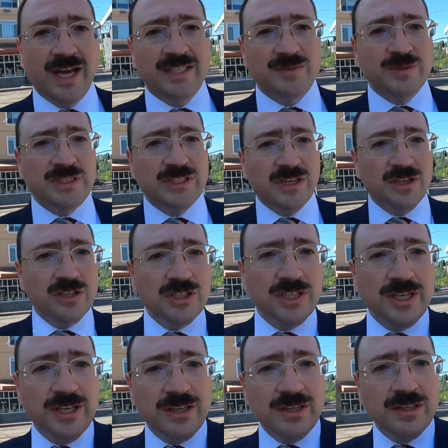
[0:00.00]
As we started
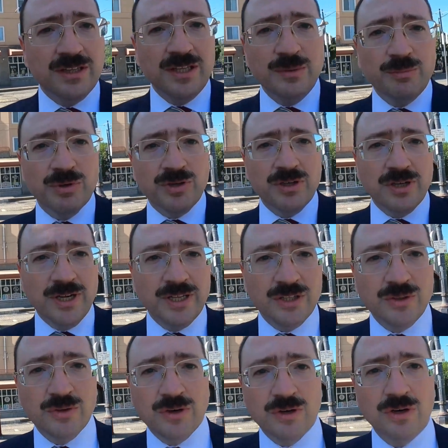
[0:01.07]
digging deeper
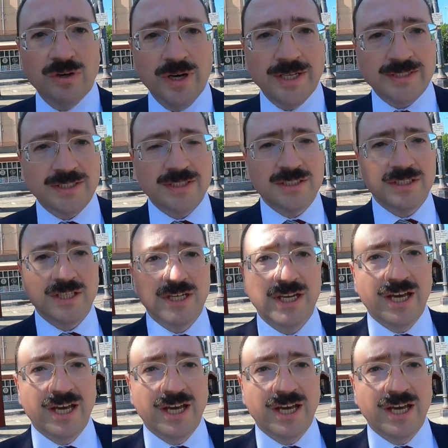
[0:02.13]
into her assets,